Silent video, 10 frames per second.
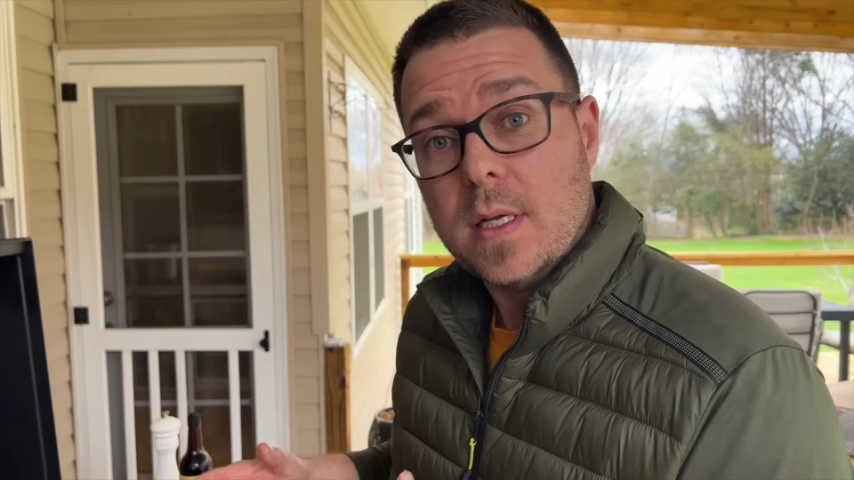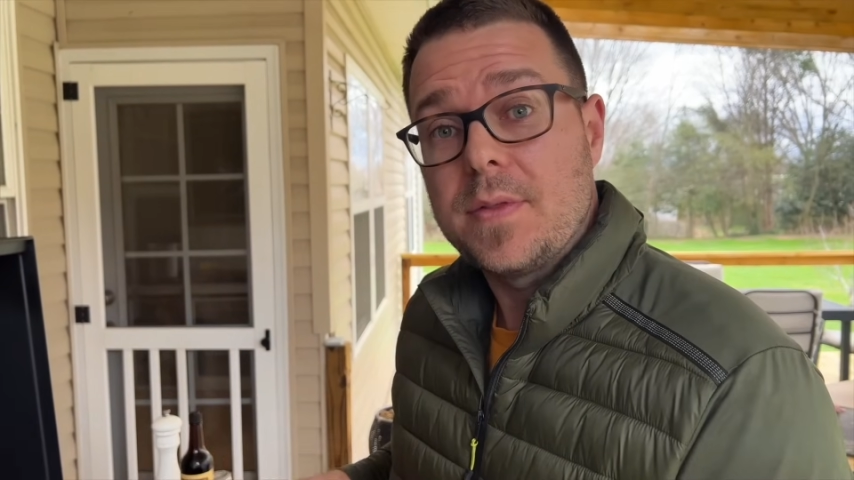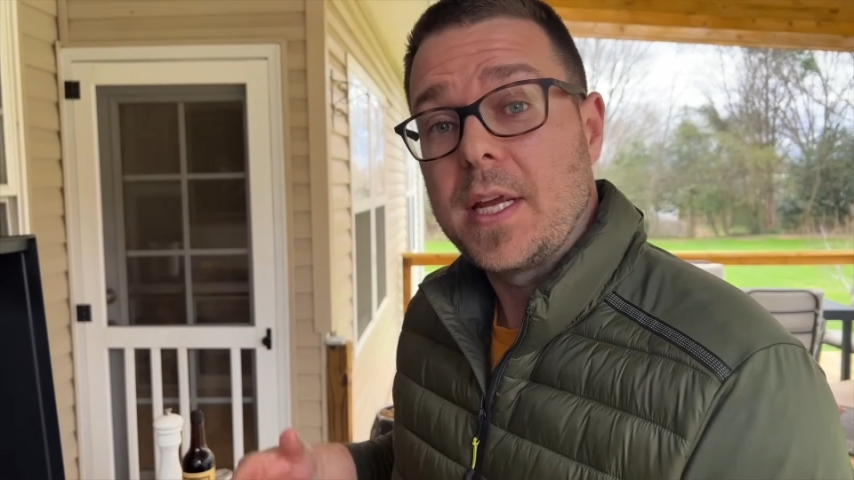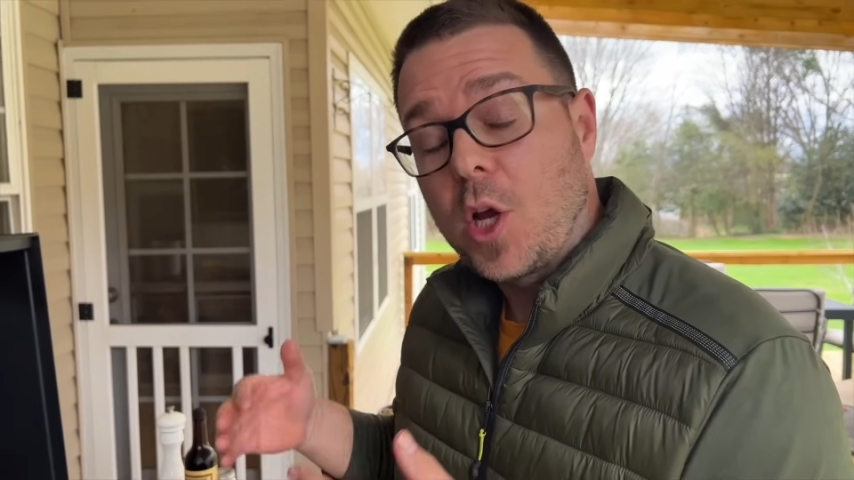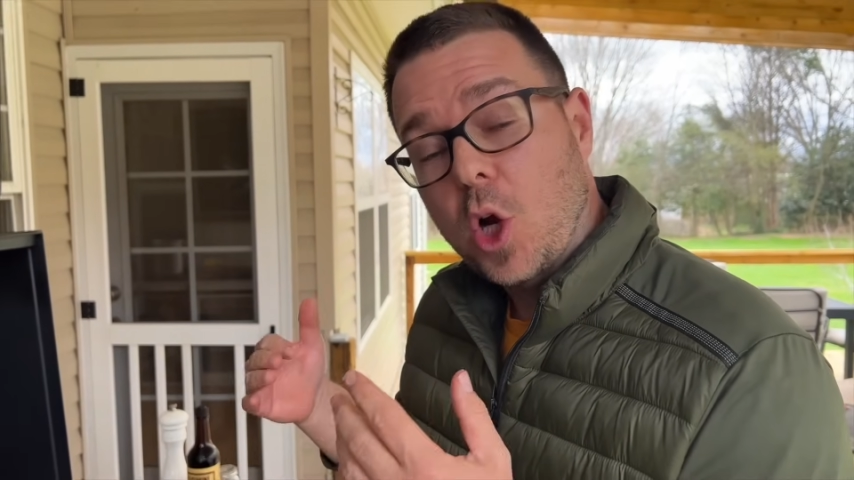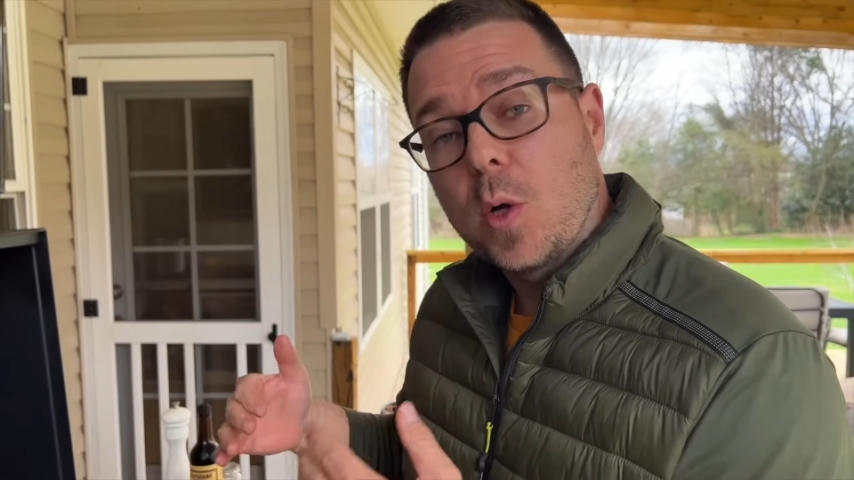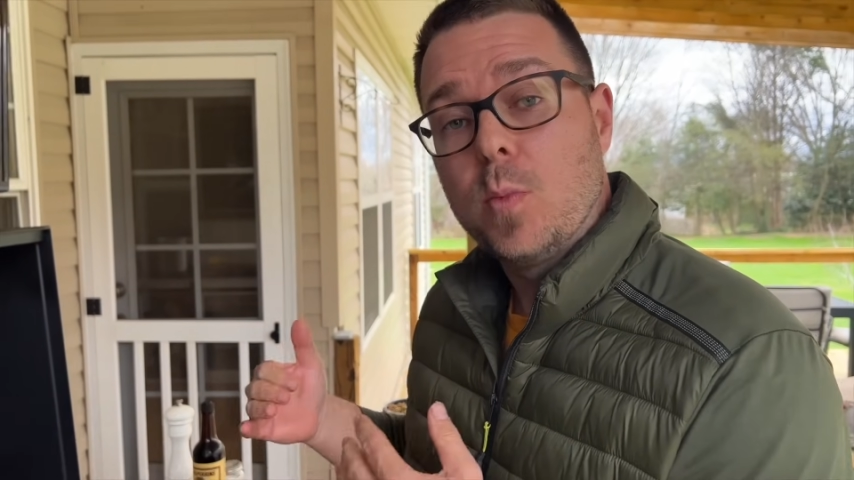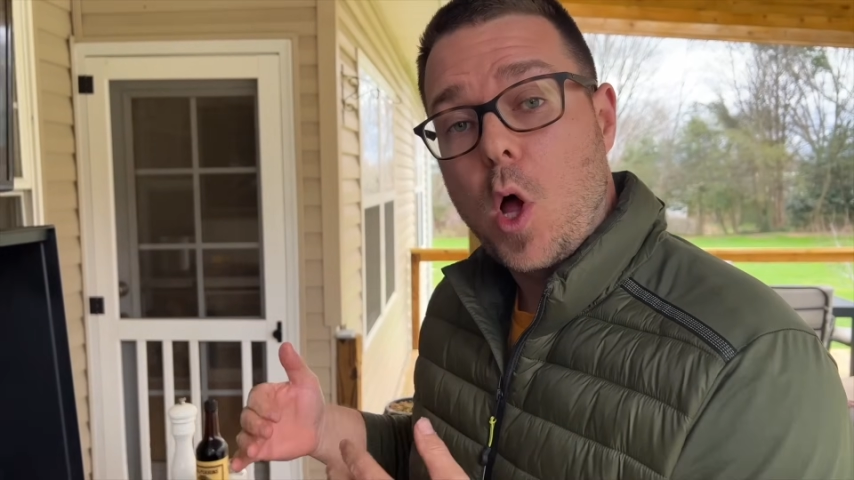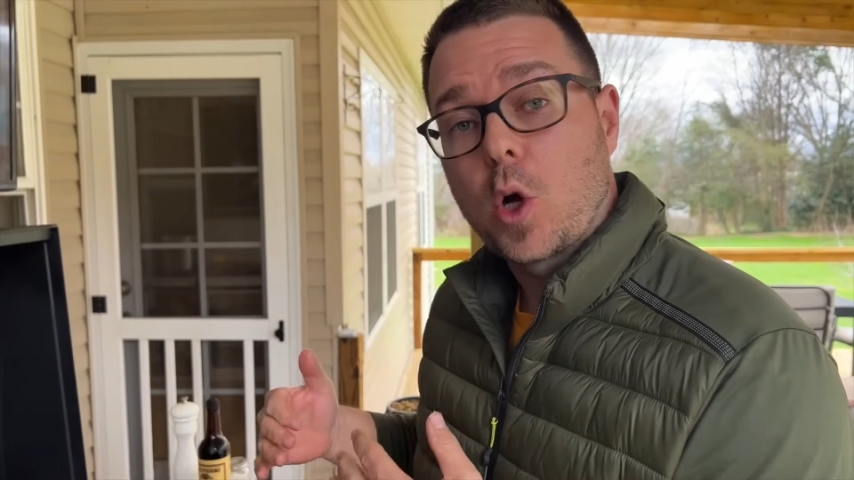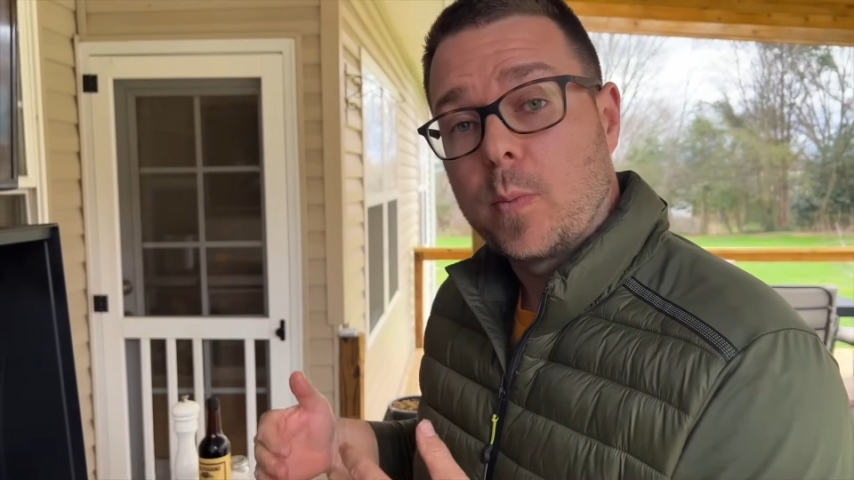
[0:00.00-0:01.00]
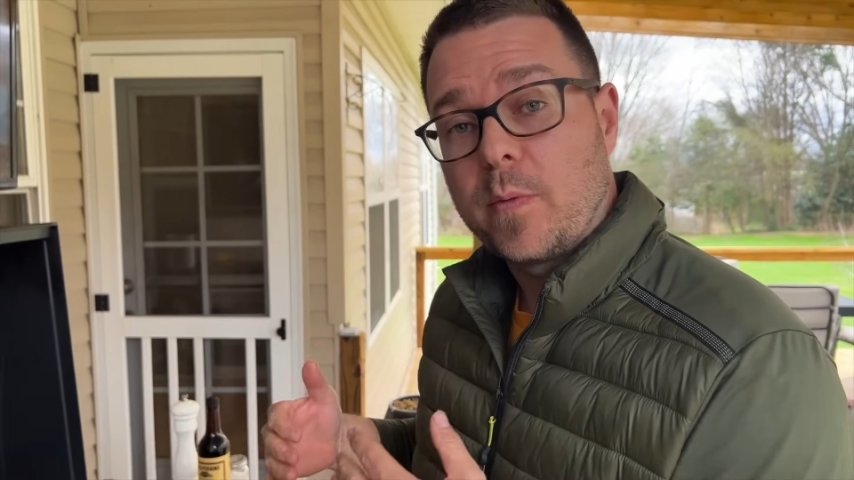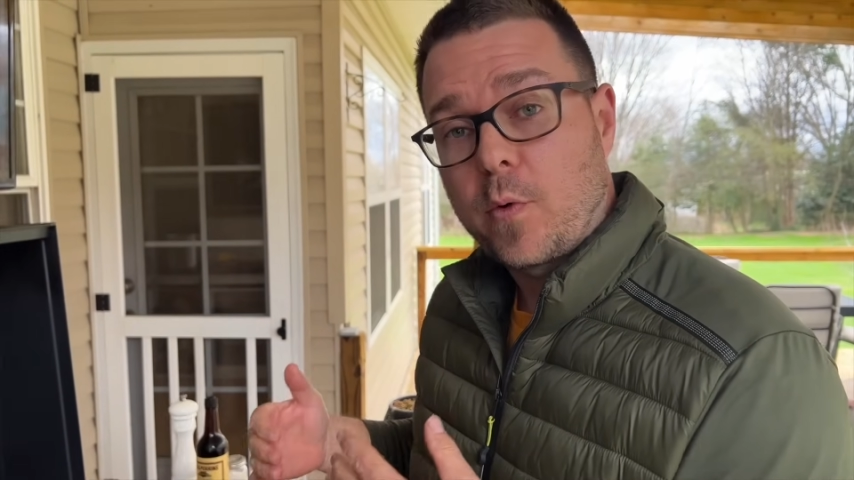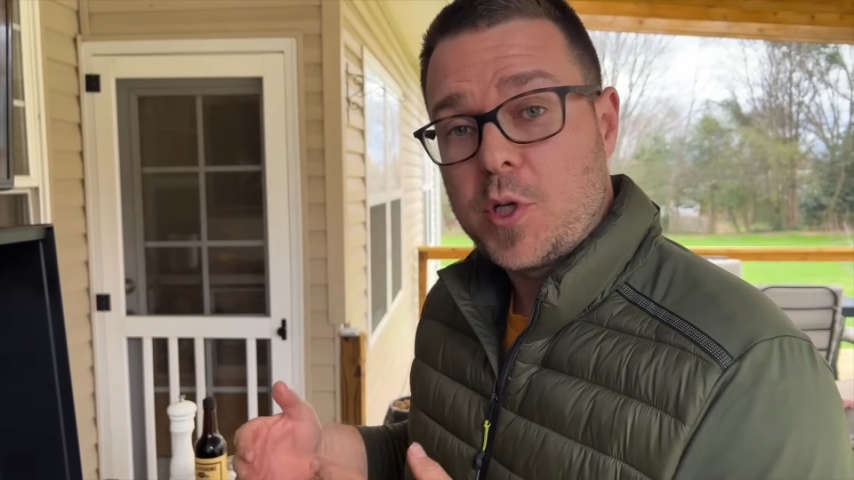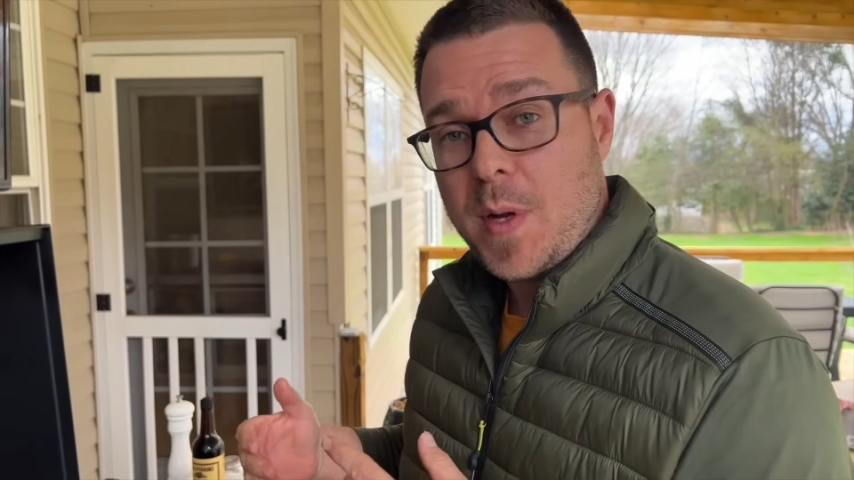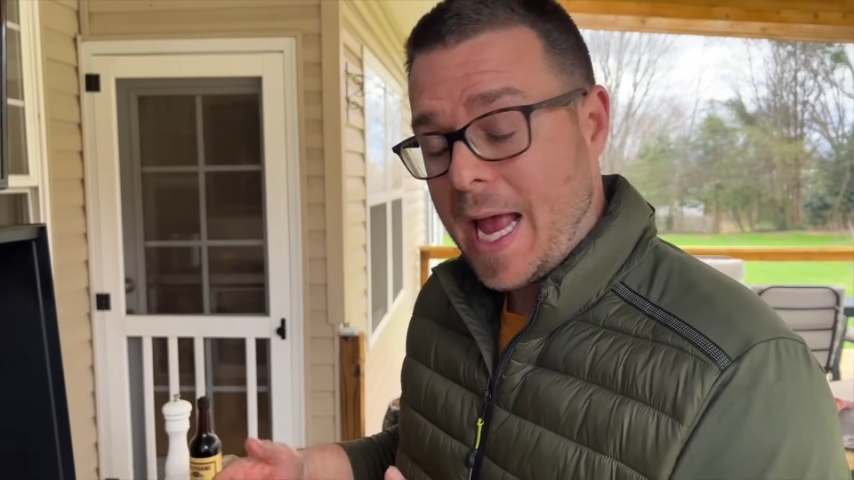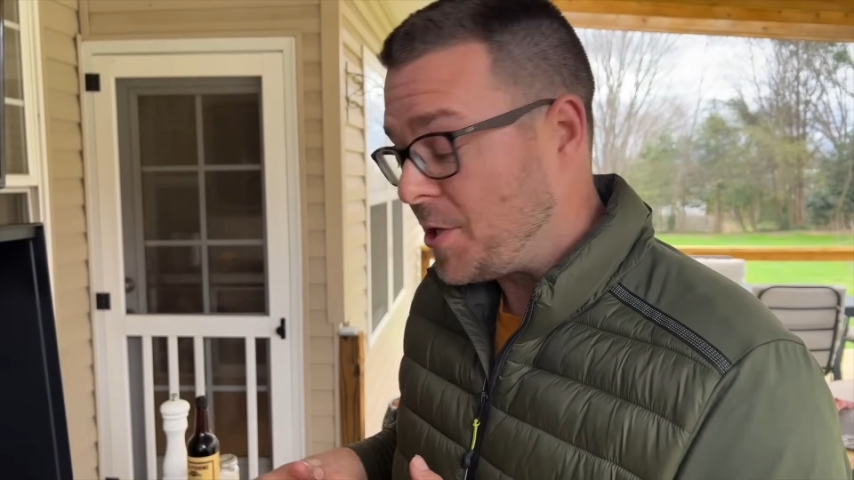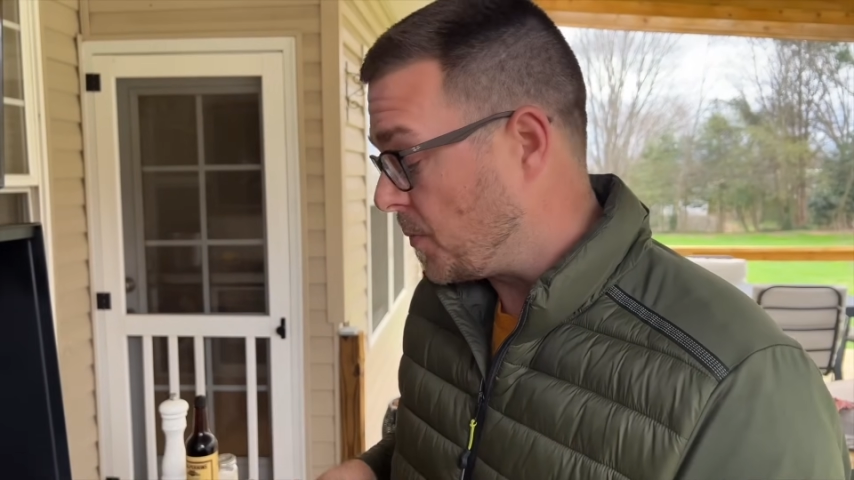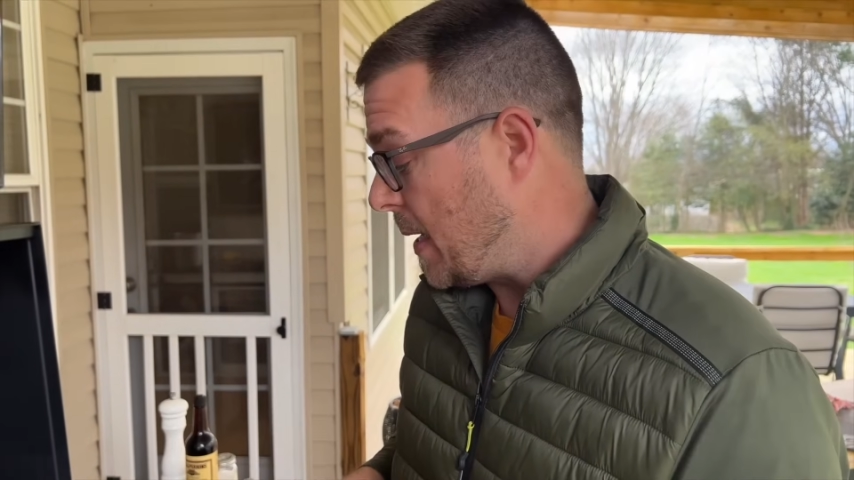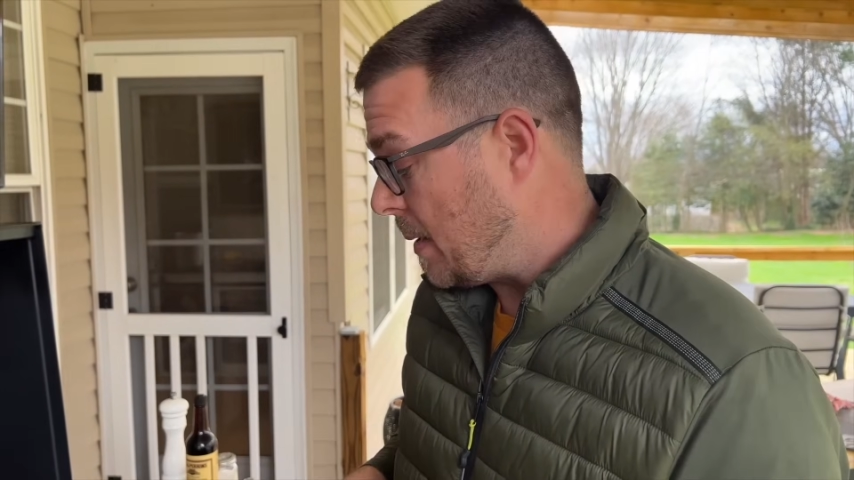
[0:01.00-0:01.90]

then cook them longer before you add your meat.